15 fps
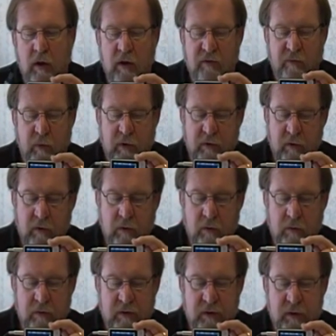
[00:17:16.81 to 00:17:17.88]
And if we
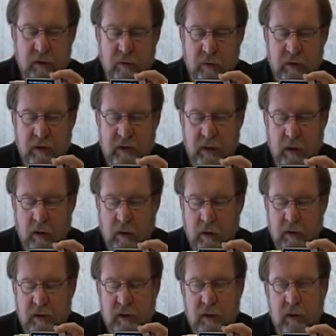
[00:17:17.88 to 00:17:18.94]
do, this is going to tell
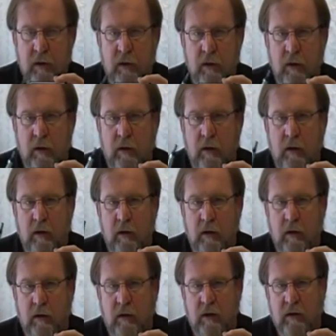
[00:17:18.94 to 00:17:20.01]
us
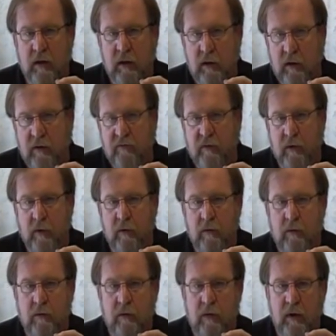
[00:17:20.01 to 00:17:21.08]
that the
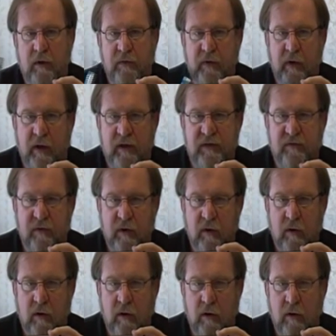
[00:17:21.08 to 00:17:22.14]
Evo and the
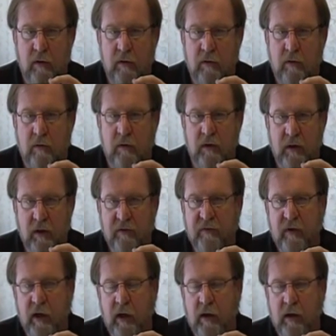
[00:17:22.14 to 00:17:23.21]
SVR,
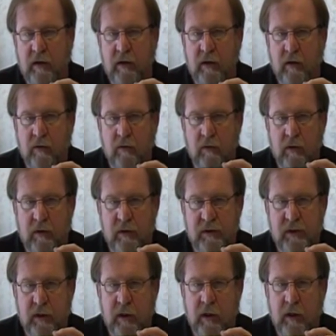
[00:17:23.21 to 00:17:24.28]
if not identical in
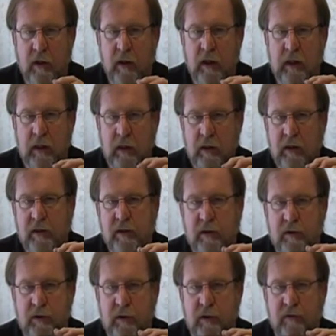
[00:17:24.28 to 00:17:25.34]
design, at
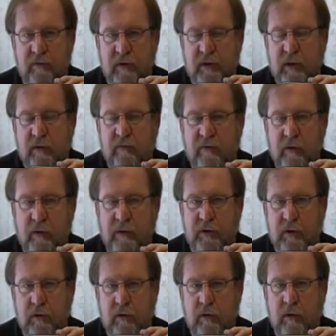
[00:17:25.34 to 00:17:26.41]
least achieve the same
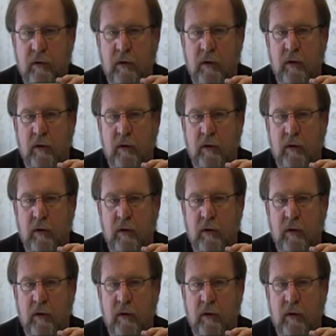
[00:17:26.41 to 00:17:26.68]
function.